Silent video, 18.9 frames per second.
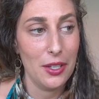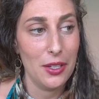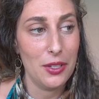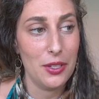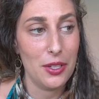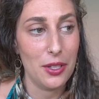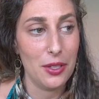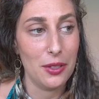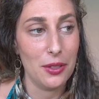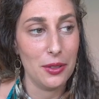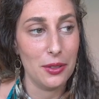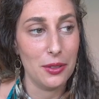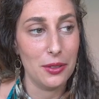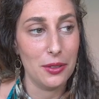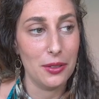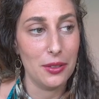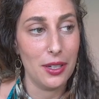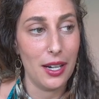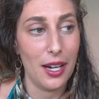
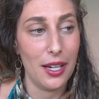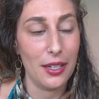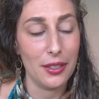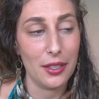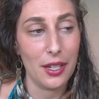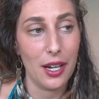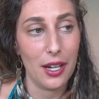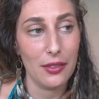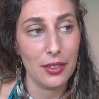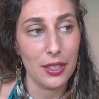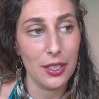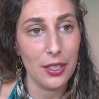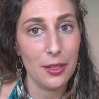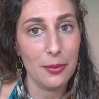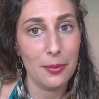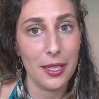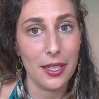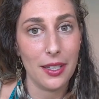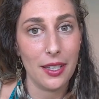to uncover
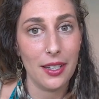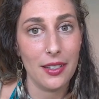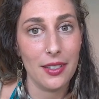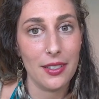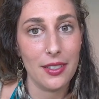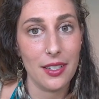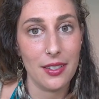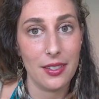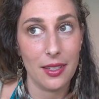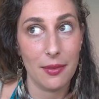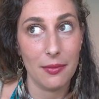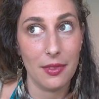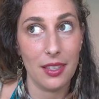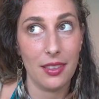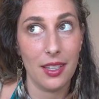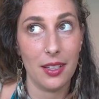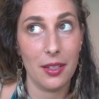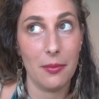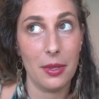because it's something
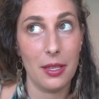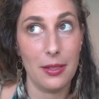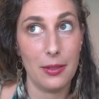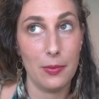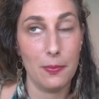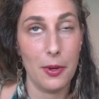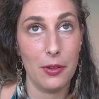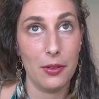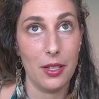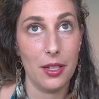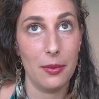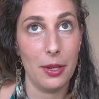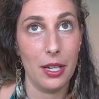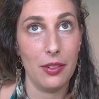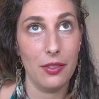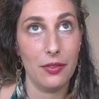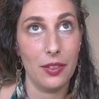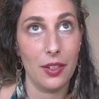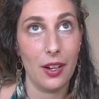that can be spoken
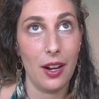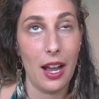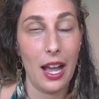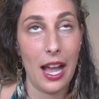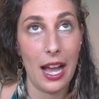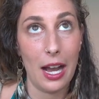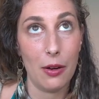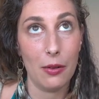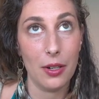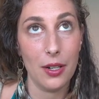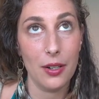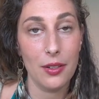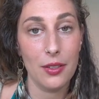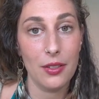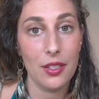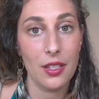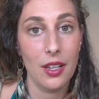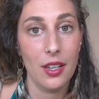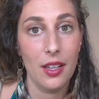about for
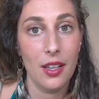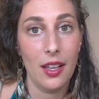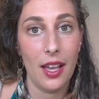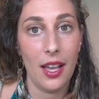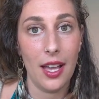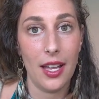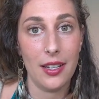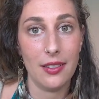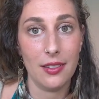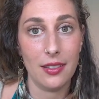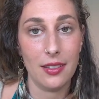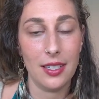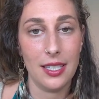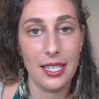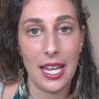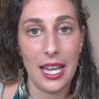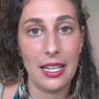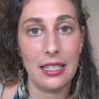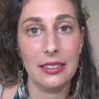hours and could
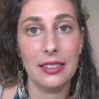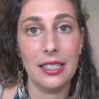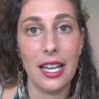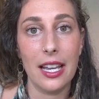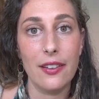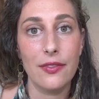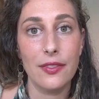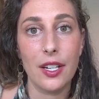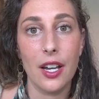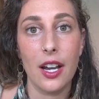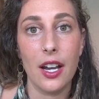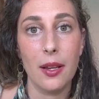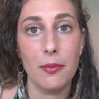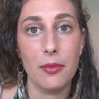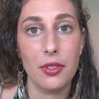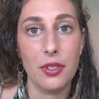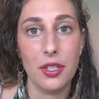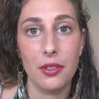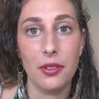take
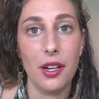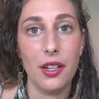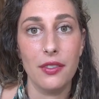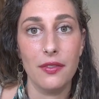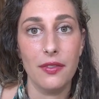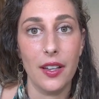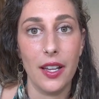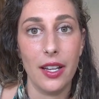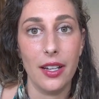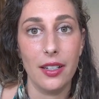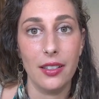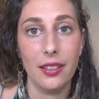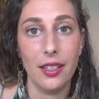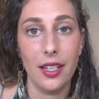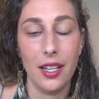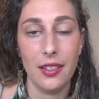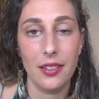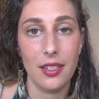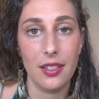lifetimes to unveil
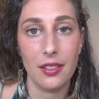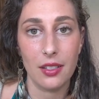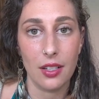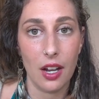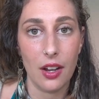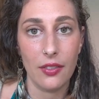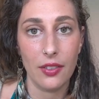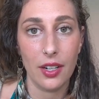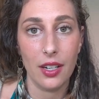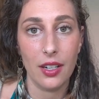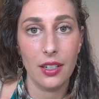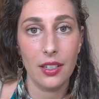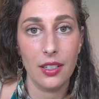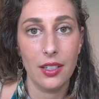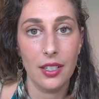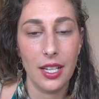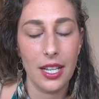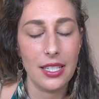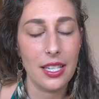and discover.
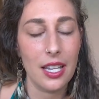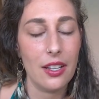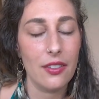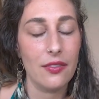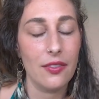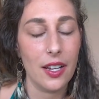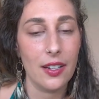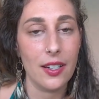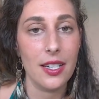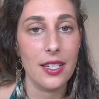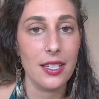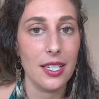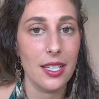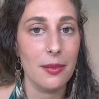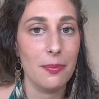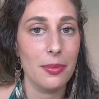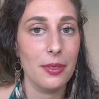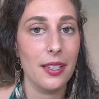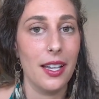It's a very
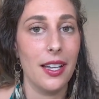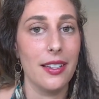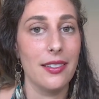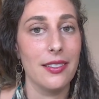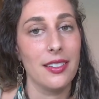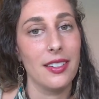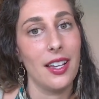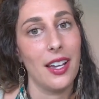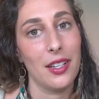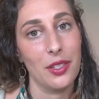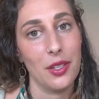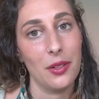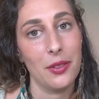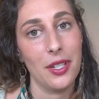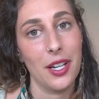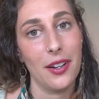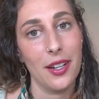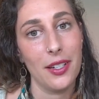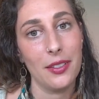deep and
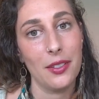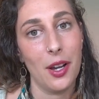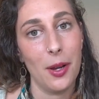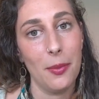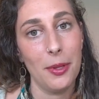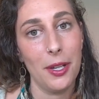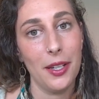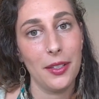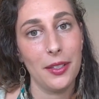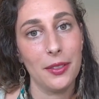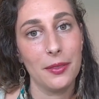esoteric topic.